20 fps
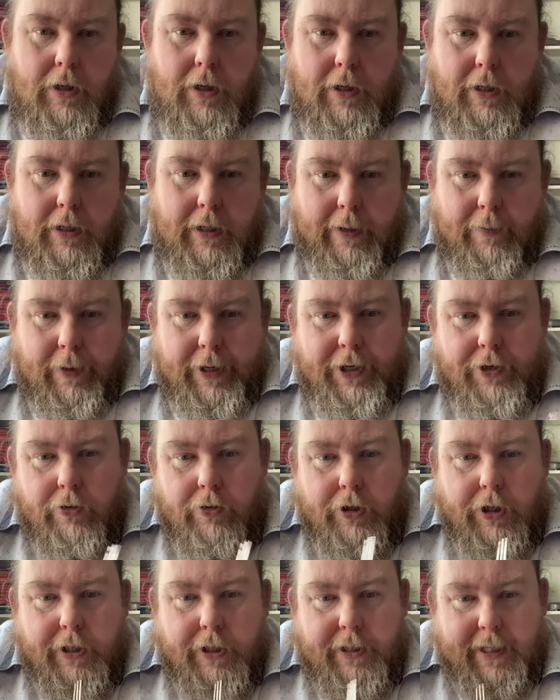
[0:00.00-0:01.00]
Now, when you
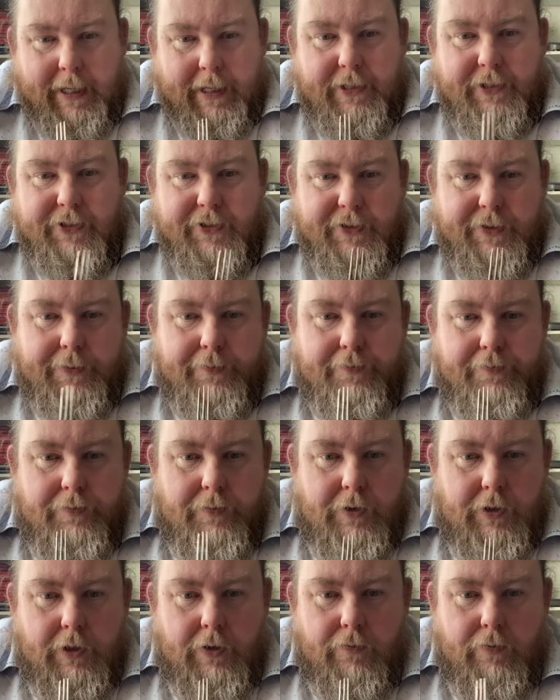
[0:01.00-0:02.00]
look at this,
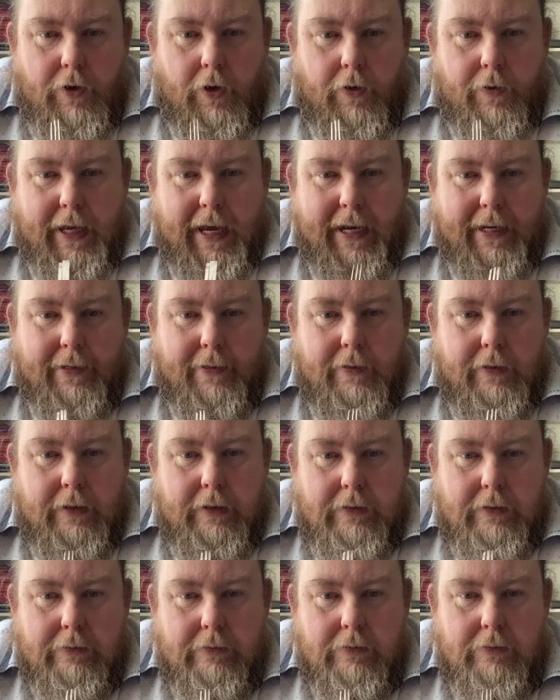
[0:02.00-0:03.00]
you've got the
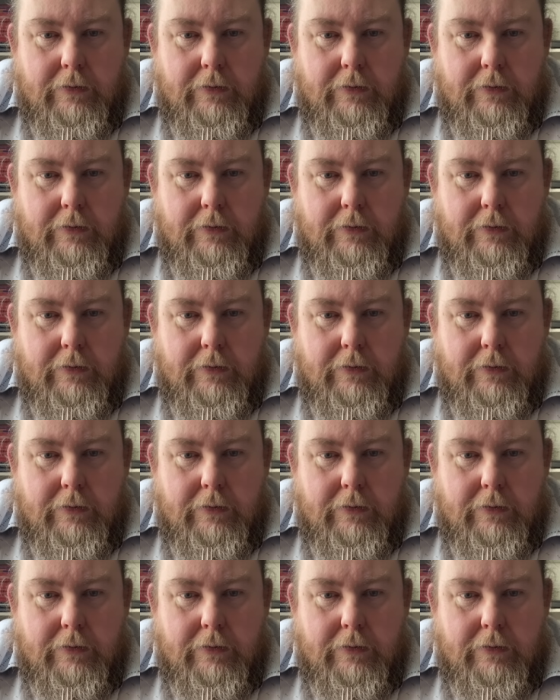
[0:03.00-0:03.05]
handle,